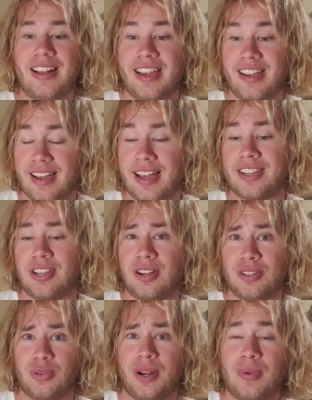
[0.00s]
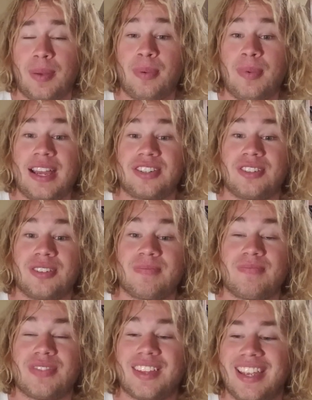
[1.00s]
I call it Great Weapon Master.
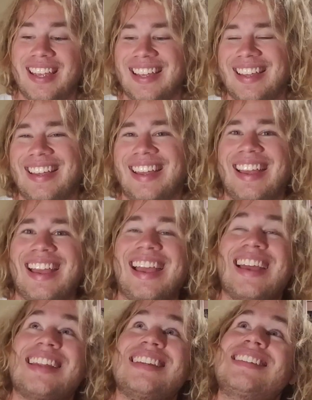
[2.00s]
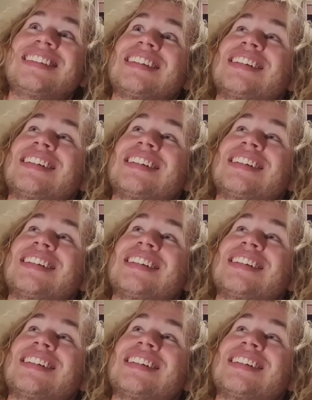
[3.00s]
And